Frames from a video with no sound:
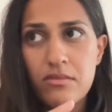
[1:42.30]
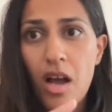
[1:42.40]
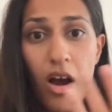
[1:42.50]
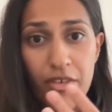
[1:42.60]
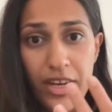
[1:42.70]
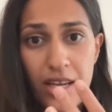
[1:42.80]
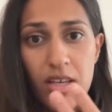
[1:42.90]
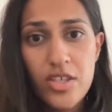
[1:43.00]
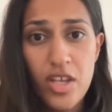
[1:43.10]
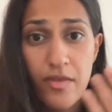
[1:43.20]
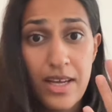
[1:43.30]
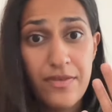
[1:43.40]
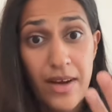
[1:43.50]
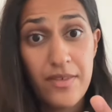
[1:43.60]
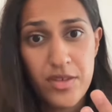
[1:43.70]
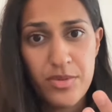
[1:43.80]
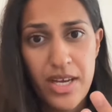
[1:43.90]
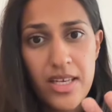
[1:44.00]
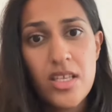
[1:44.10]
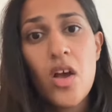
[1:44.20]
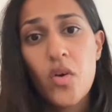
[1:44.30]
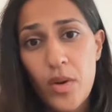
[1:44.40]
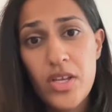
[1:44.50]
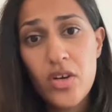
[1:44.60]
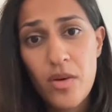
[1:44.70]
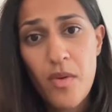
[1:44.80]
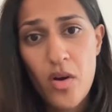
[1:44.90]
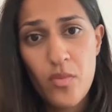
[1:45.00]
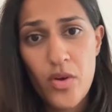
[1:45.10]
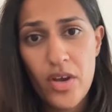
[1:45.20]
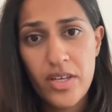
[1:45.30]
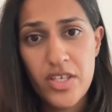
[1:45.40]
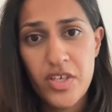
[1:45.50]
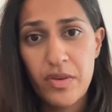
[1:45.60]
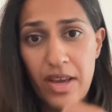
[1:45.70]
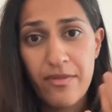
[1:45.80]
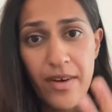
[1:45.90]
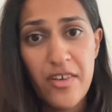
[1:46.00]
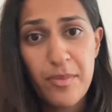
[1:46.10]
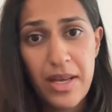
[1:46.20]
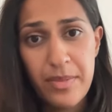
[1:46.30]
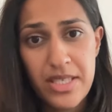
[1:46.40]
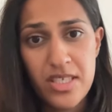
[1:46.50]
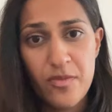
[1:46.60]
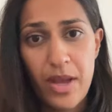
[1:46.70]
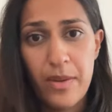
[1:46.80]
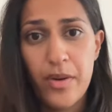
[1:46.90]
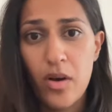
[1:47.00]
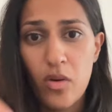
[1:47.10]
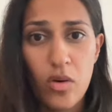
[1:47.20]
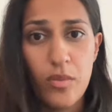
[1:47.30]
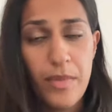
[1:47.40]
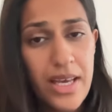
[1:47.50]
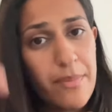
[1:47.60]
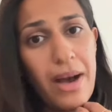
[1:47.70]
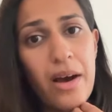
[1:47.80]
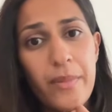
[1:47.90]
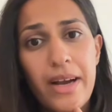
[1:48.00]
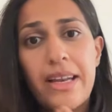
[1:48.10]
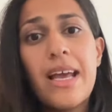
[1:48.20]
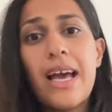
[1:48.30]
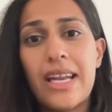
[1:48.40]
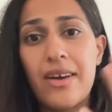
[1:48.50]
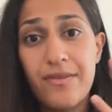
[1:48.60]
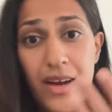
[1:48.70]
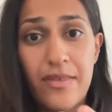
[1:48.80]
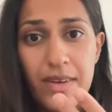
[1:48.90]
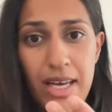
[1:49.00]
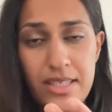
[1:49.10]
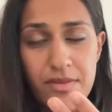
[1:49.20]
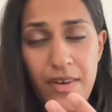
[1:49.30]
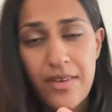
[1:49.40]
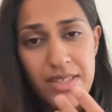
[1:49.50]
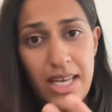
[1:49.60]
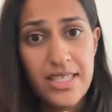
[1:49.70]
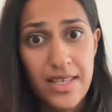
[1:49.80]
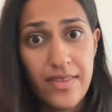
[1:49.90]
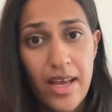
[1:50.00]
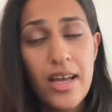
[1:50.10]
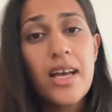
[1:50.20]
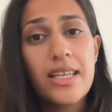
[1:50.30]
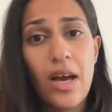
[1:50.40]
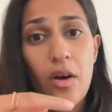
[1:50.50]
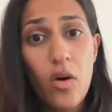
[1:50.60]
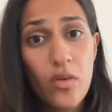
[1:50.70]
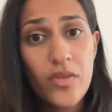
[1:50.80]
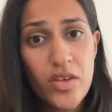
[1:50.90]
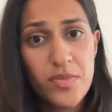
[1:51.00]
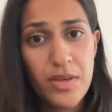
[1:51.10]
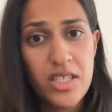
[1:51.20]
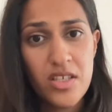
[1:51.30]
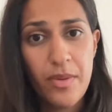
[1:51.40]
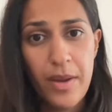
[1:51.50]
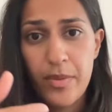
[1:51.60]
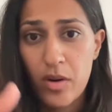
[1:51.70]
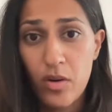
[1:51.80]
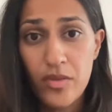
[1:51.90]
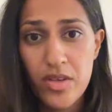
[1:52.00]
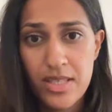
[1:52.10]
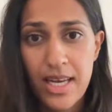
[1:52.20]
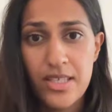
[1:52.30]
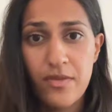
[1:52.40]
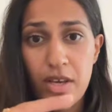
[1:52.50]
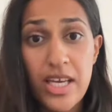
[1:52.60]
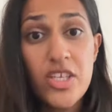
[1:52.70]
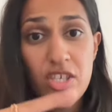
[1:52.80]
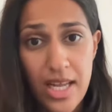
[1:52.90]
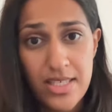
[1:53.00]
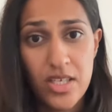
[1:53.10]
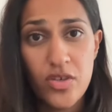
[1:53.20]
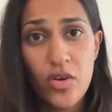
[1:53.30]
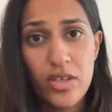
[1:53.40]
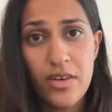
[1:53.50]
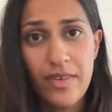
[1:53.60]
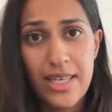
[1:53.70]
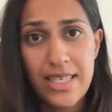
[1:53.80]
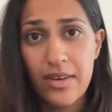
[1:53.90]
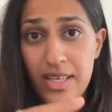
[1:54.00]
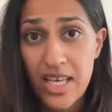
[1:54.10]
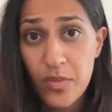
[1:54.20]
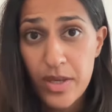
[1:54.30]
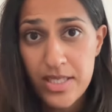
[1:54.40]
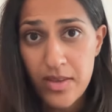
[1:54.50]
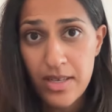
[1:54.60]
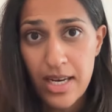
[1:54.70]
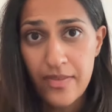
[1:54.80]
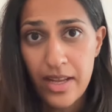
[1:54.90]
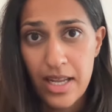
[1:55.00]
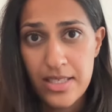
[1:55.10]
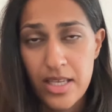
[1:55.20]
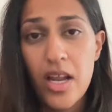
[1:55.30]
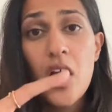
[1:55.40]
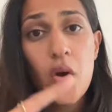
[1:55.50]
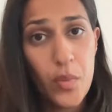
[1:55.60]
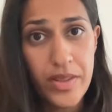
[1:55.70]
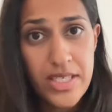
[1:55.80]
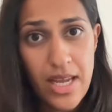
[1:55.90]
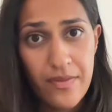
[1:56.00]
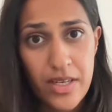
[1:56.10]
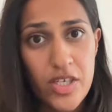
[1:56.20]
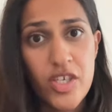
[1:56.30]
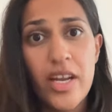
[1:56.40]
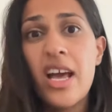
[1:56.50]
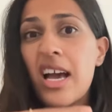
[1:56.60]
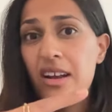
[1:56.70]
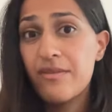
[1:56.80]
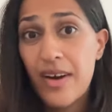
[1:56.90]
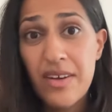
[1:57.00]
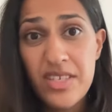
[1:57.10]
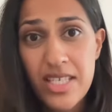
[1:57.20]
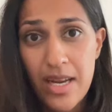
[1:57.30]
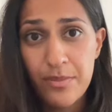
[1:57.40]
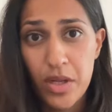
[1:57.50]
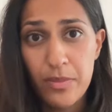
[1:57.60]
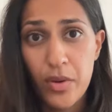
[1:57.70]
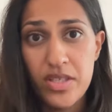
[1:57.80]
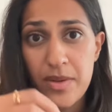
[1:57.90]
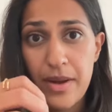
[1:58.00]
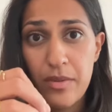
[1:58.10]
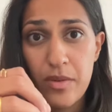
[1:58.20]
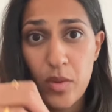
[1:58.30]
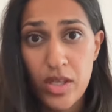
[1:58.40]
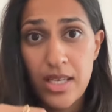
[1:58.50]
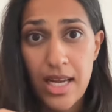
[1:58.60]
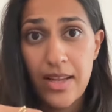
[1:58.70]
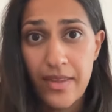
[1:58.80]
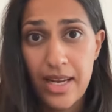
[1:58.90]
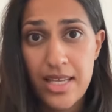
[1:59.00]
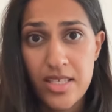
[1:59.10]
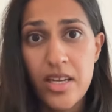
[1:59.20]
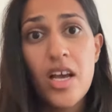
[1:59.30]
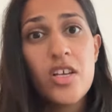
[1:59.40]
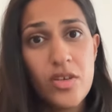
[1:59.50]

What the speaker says: RE. So you've had 5 subjects. When you come home, what you're going to do, get 5 blank pieces of paper or make a PowerPoint and have 5 slides in there. Now, on those pieces of paper, on those slides, for each lesson, you're going to write down keywords that you learn in that lesson with the definition and 5 to 10 bullet points about what you learn in that lesson.